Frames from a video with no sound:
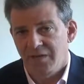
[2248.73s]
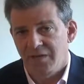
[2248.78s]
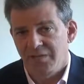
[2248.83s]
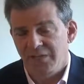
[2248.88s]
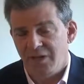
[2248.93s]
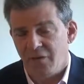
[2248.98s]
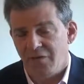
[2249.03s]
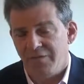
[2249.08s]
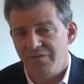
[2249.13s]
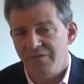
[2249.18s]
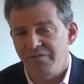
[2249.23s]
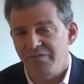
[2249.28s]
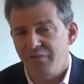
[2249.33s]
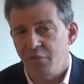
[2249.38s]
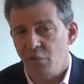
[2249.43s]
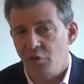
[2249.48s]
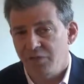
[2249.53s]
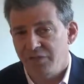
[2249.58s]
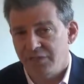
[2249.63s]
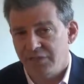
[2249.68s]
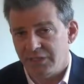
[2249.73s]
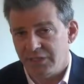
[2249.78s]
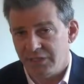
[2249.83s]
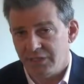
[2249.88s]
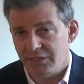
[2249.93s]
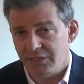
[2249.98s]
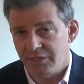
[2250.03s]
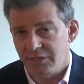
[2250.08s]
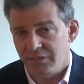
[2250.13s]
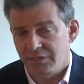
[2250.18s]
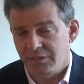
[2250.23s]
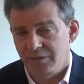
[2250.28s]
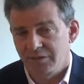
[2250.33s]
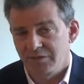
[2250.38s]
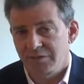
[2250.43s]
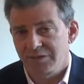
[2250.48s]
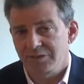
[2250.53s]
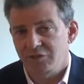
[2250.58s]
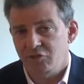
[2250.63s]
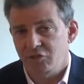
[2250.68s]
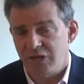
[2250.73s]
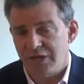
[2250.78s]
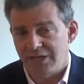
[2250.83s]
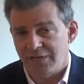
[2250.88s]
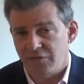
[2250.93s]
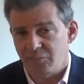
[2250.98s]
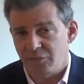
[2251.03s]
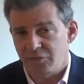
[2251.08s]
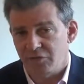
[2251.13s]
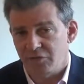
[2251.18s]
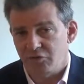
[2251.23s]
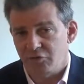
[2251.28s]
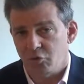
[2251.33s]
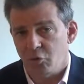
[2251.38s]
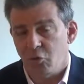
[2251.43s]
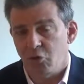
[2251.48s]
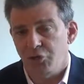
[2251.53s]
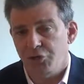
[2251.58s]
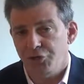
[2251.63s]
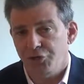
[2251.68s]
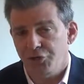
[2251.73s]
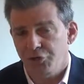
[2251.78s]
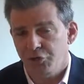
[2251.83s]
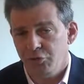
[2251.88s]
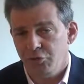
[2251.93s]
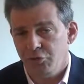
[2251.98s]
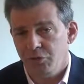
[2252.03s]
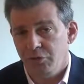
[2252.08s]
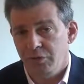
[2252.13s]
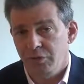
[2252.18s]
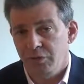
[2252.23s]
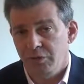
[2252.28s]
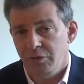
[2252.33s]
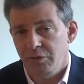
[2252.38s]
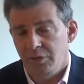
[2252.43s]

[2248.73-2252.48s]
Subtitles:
they are forcing these transmitters on you,